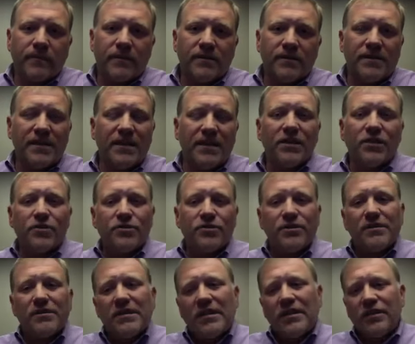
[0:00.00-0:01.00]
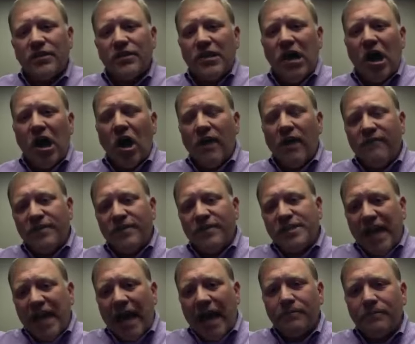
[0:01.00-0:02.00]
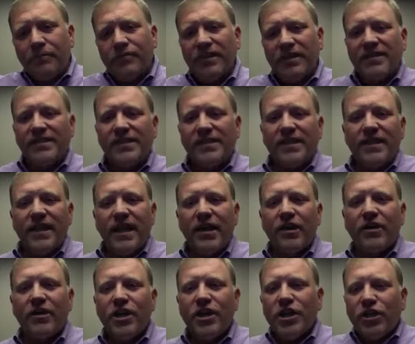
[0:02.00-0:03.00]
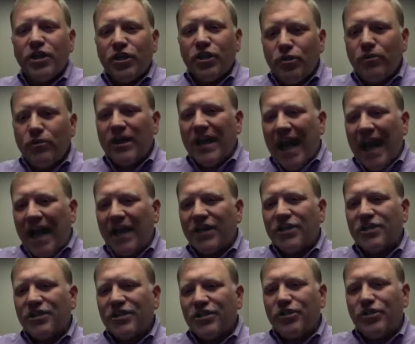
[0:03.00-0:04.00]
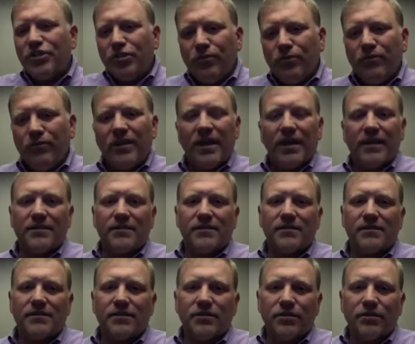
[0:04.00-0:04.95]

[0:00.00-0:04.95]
See, there's every chapter that's in there, you could actually do this.